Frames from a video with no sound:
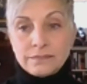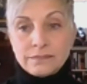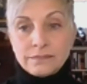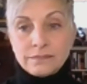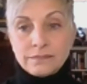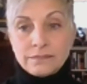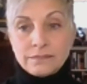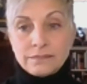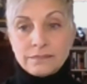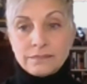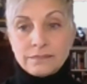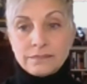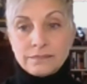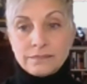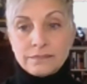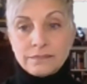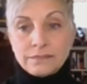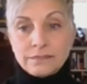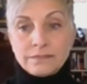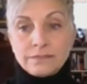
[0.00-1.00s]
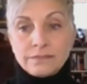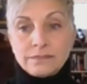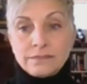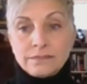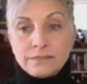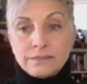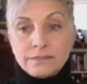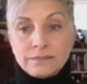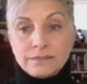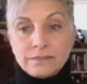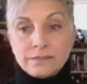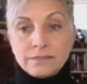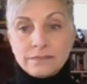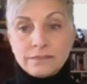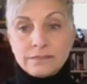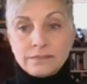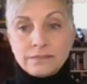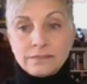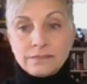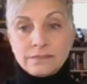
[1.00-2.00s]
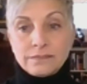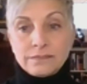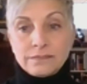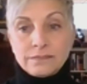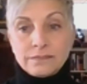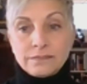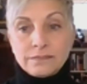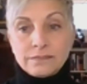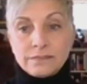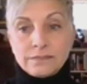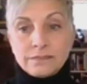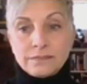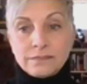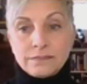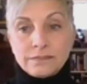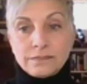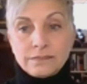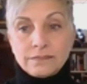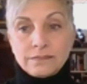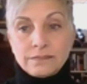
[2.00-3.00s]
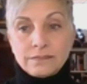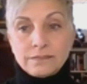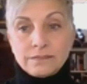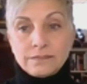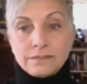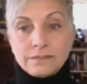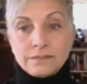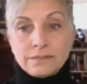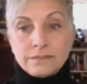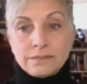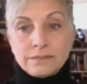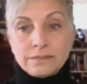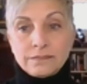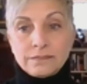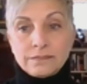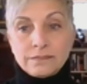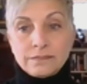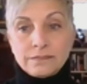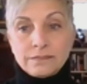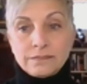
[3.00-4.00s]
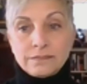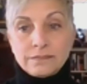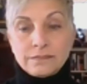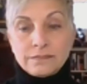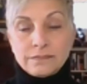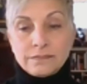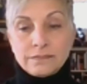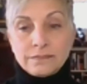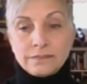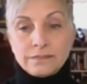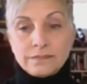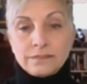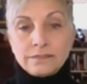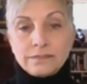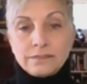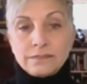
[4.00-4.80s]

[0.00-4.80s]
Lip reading: No words are spoken by the person on screen.